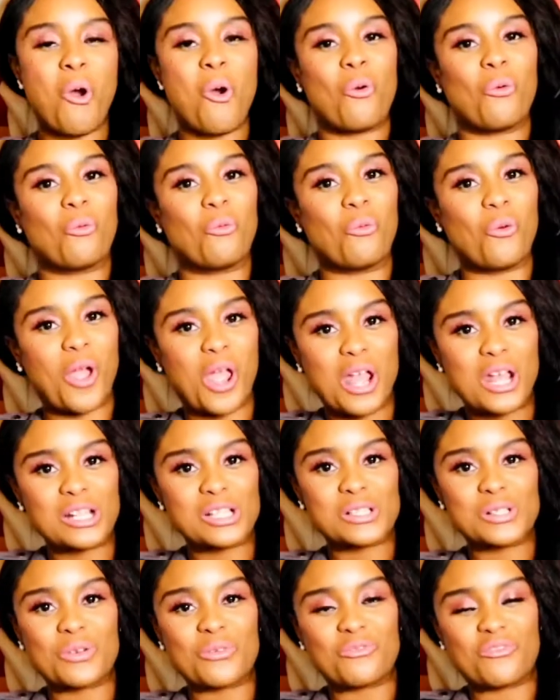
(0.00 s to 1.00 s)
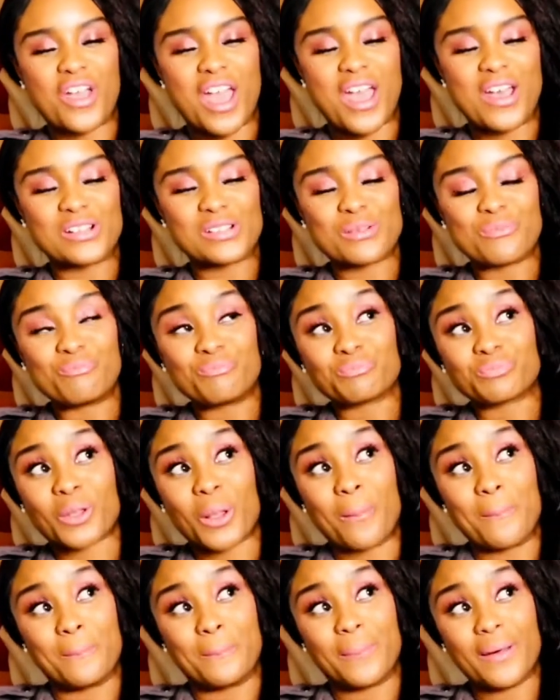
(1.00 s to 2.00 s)
way too fast.
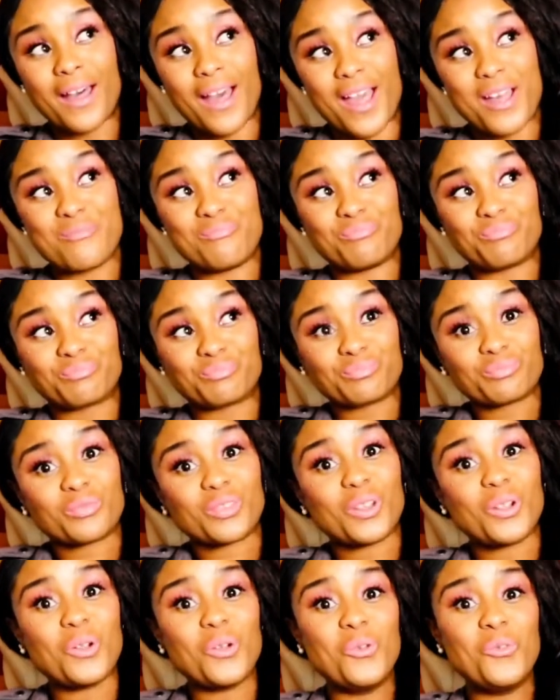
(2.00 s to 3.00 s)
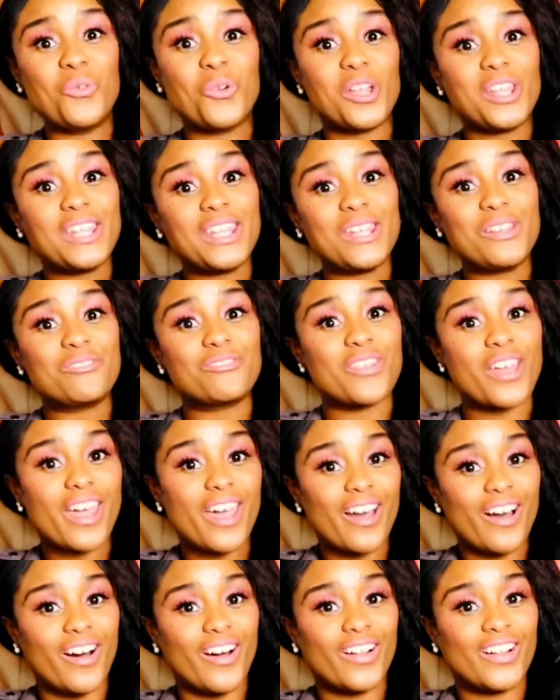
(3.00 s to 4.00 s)
But when he
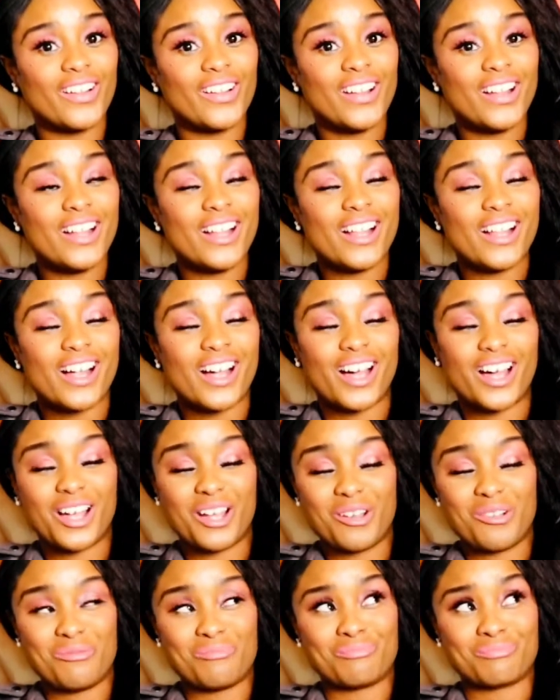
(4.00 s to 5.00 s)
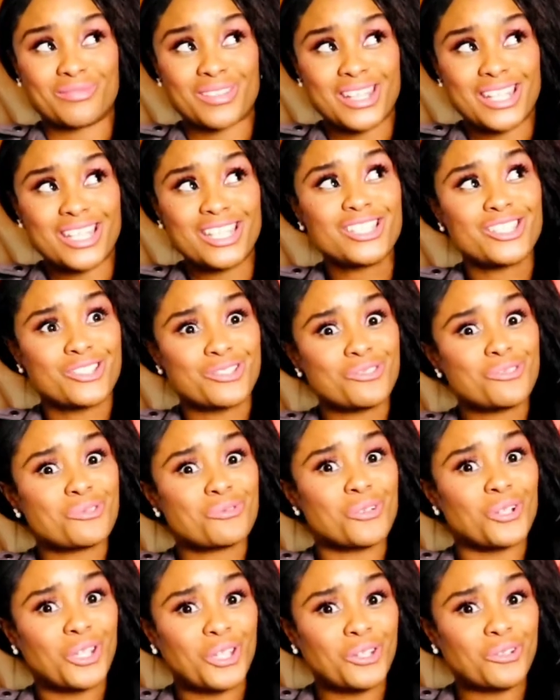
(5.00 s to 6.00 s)
fell, his shoes
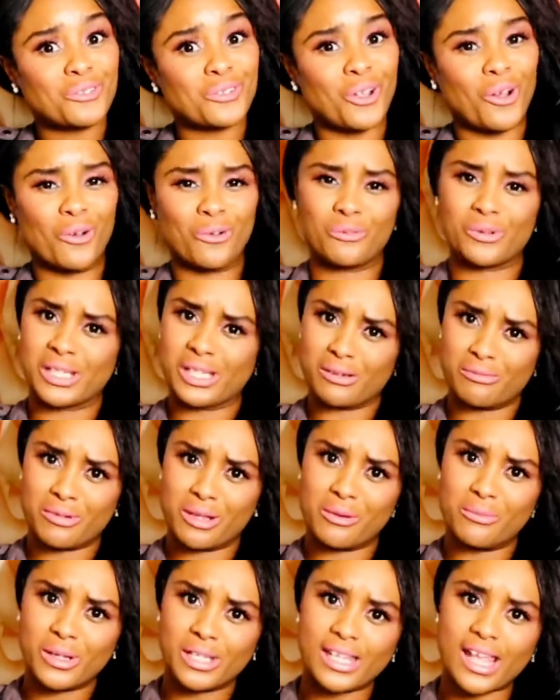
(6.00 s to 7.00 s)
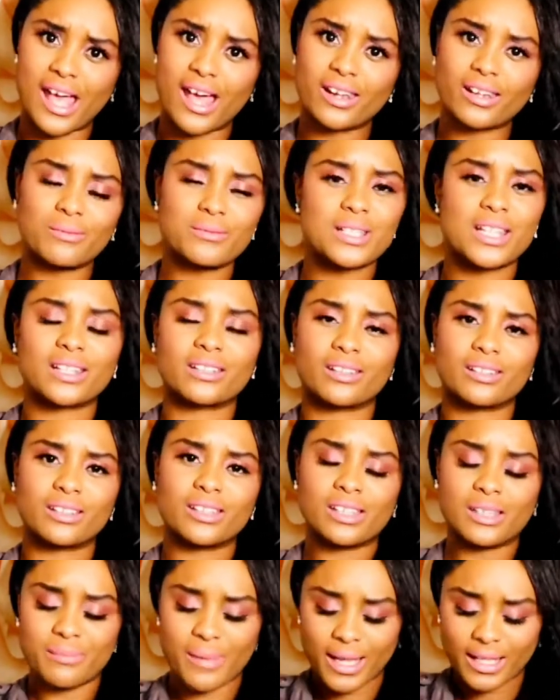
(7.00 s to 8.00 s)
were cute though. When he went down, I was like, did
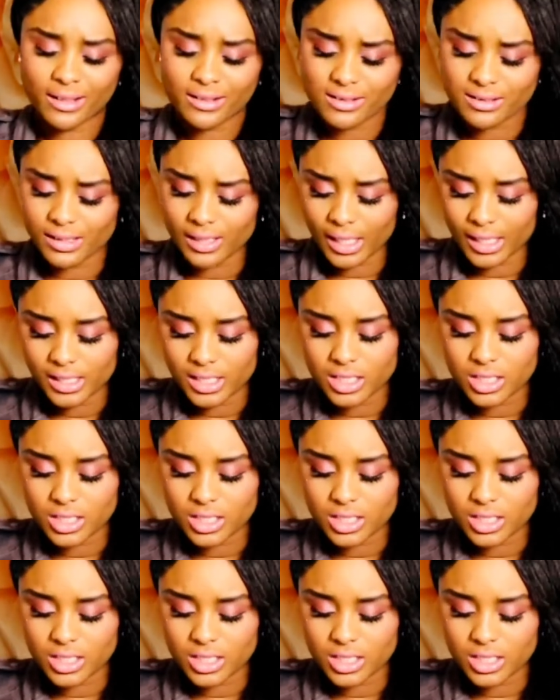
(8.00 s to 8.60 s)
anybody else look at his